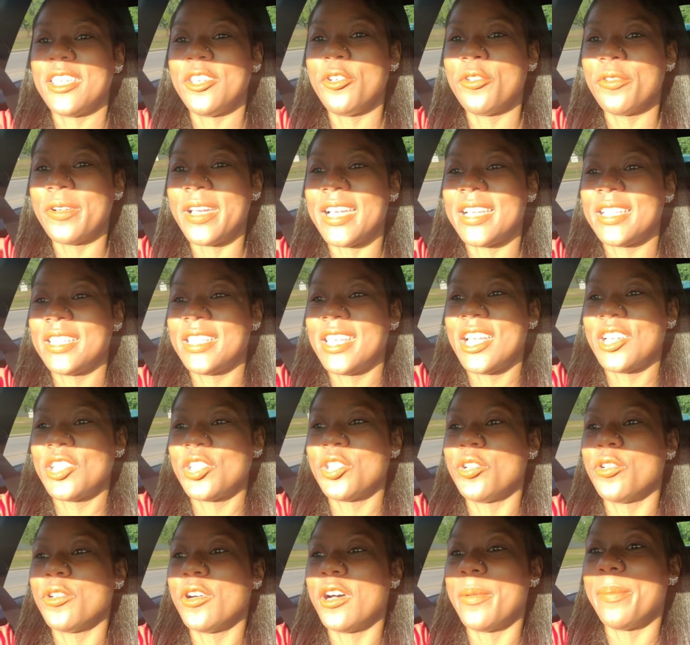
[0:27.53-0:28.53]
You're
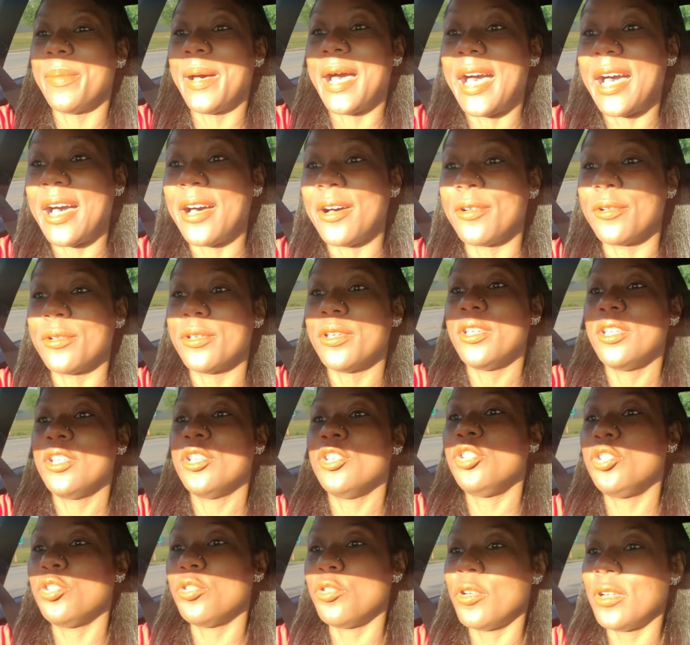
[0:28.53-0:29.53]
intentional about
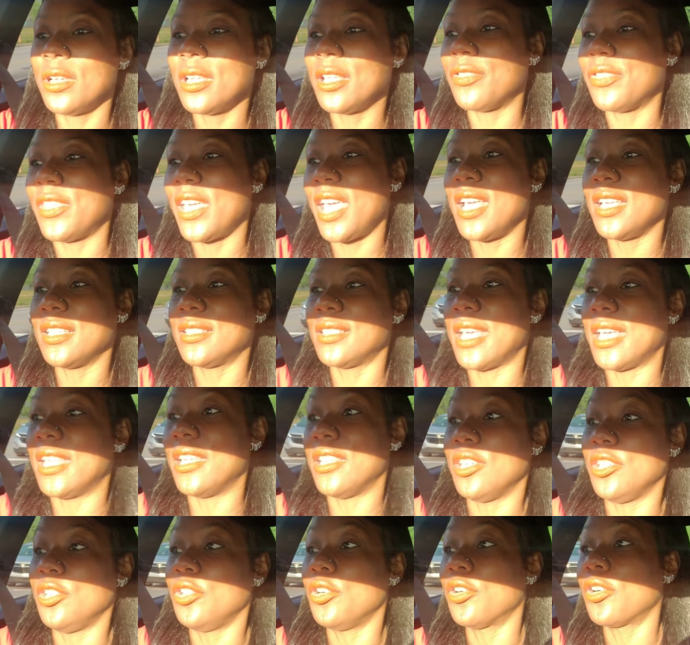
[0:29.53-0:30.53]
doing the things
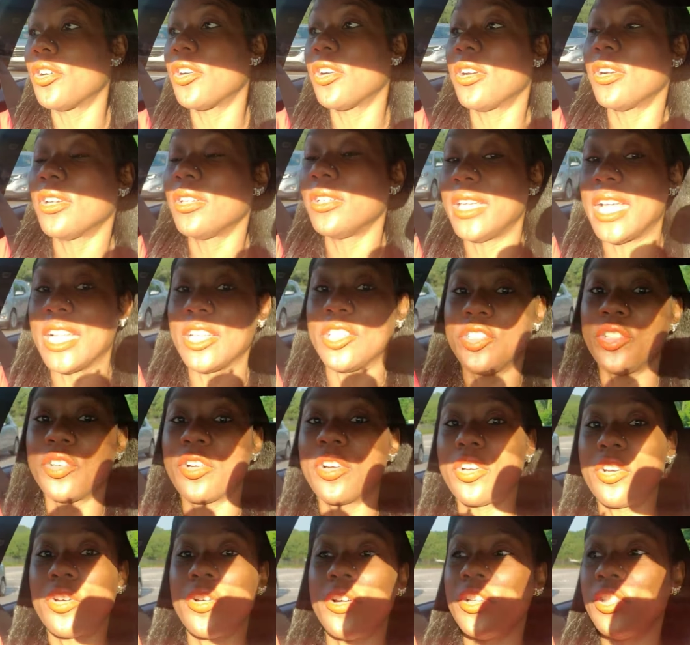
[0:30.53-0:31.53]
that you're that
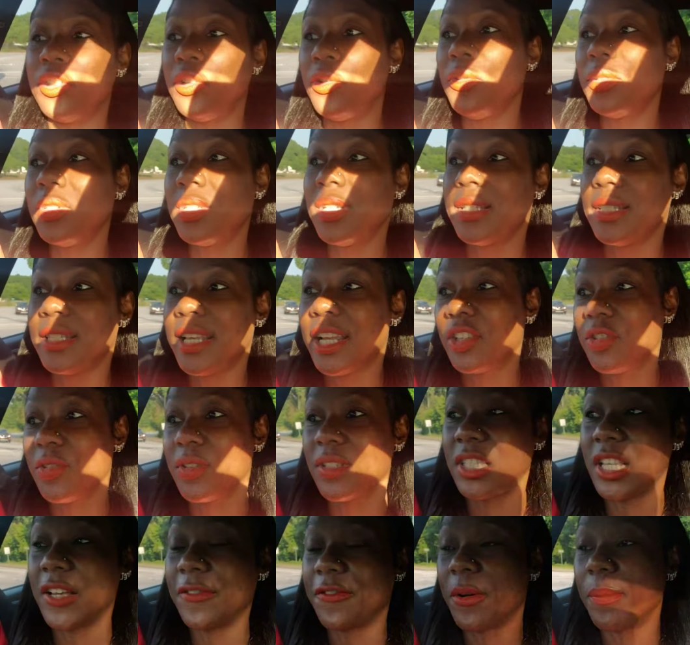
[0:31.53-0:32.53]
you're going to do to set
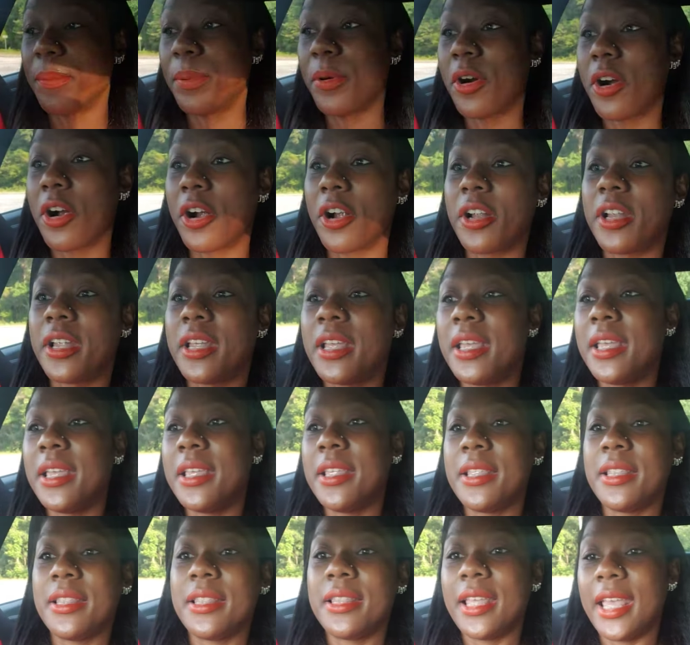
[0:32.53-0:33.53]
yourself apart
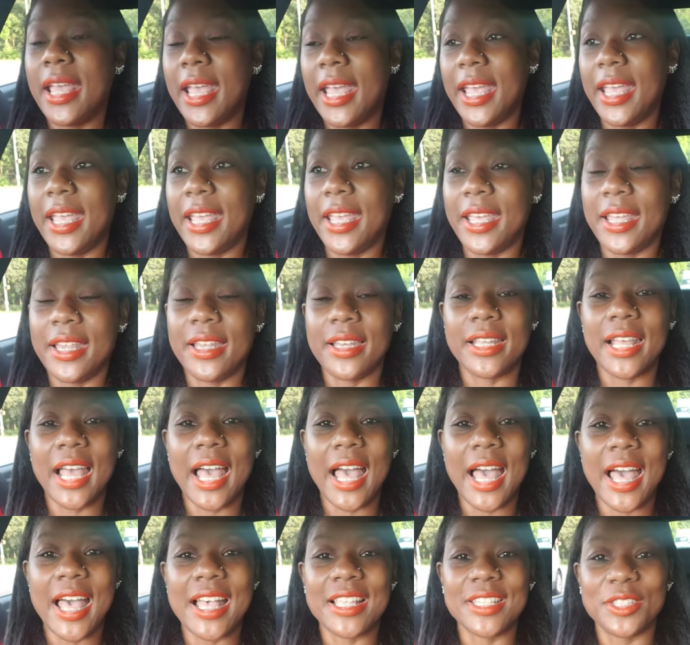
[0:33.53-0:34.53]
and
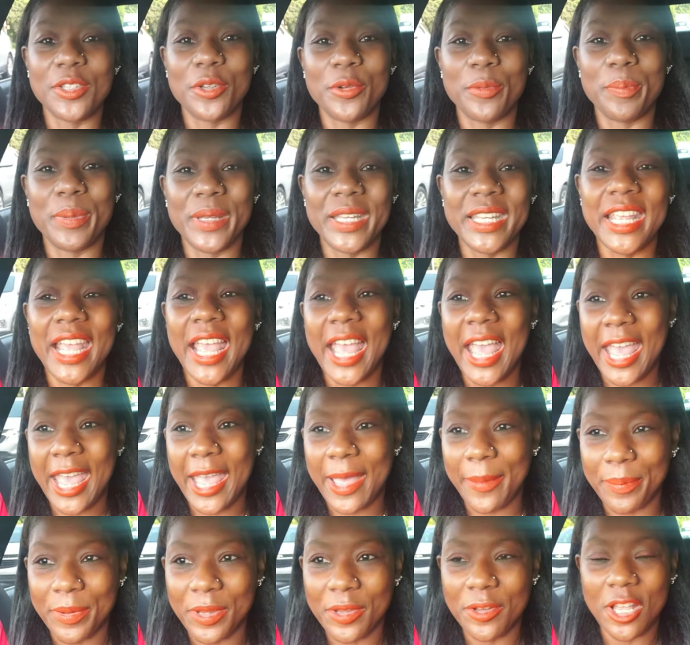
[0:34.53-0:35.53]
guys to be
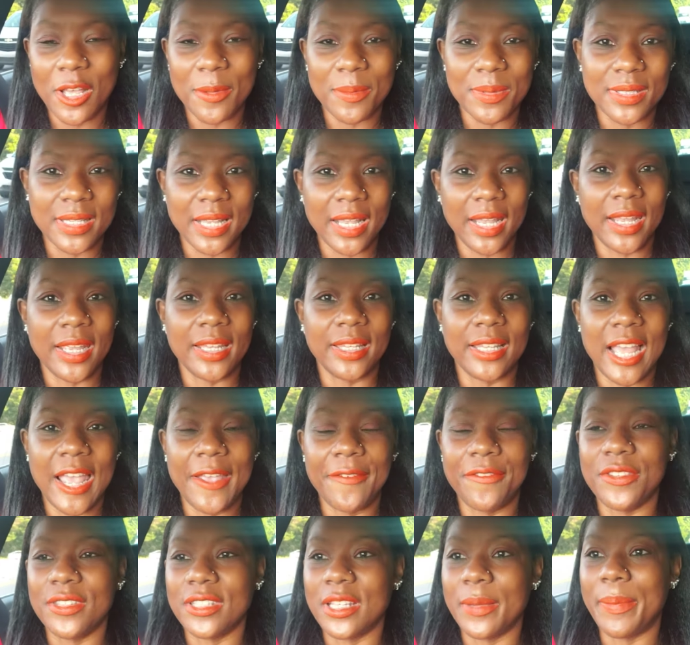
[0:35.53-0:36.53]
happy. You know what I'm saying?
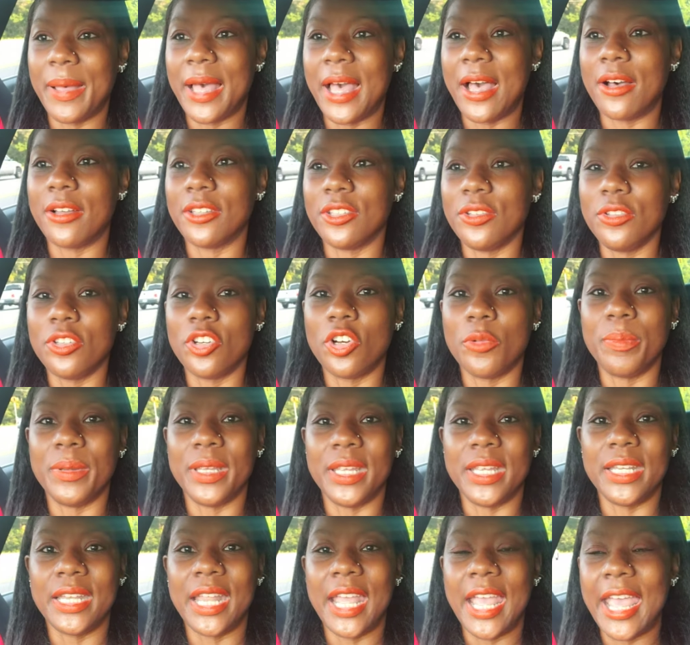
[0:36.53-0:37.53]
Life is about, you know,
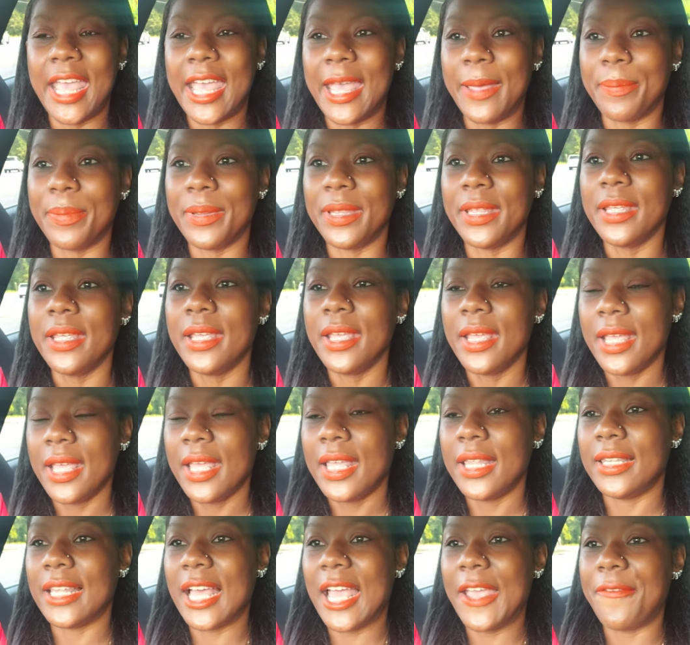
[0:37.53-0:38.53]
being happy.
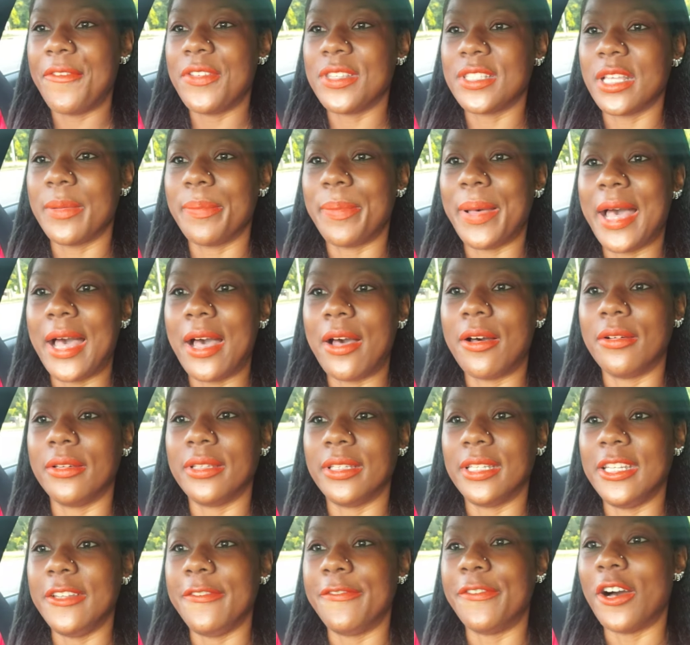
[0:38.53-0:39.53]
Life is
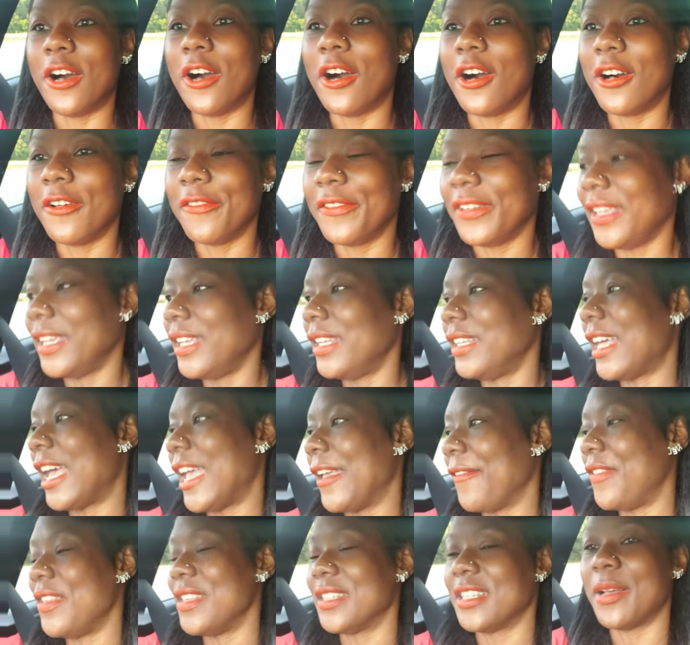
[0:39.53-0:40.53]
about evolving.
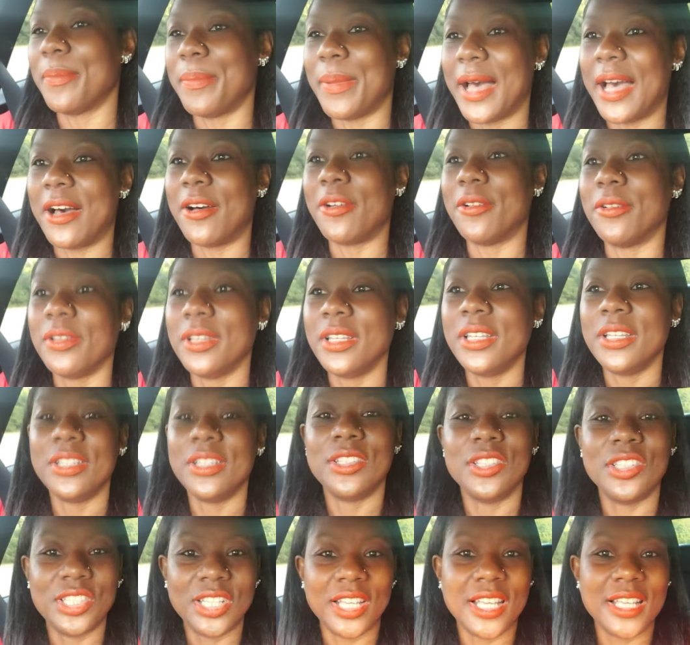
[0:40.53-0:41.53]
Life is about
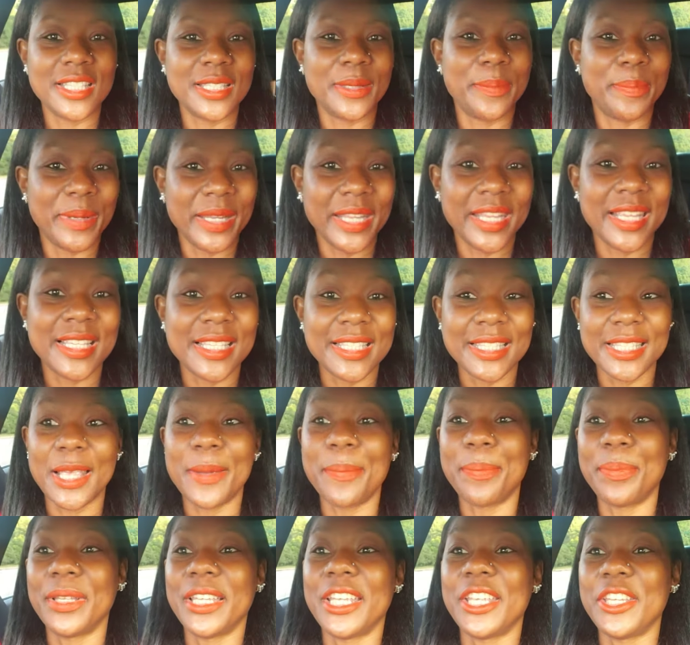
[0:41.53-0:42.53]
just being
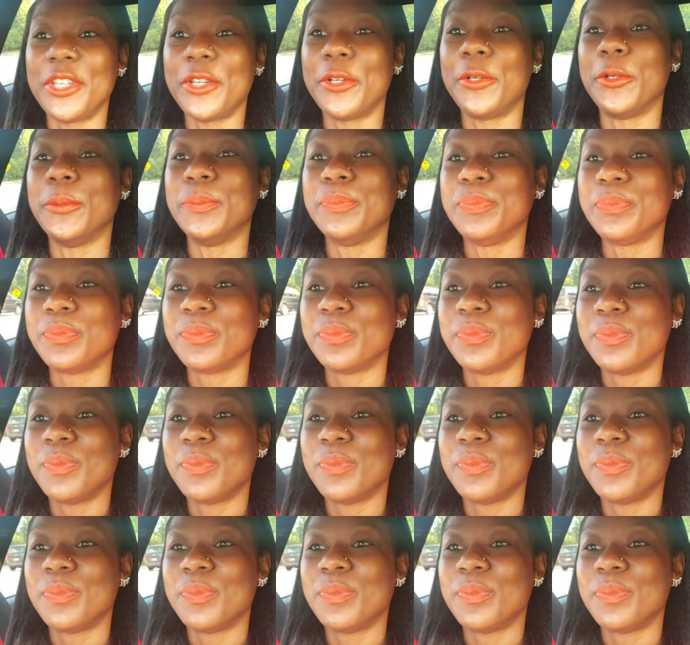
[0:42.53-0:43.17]
simply you.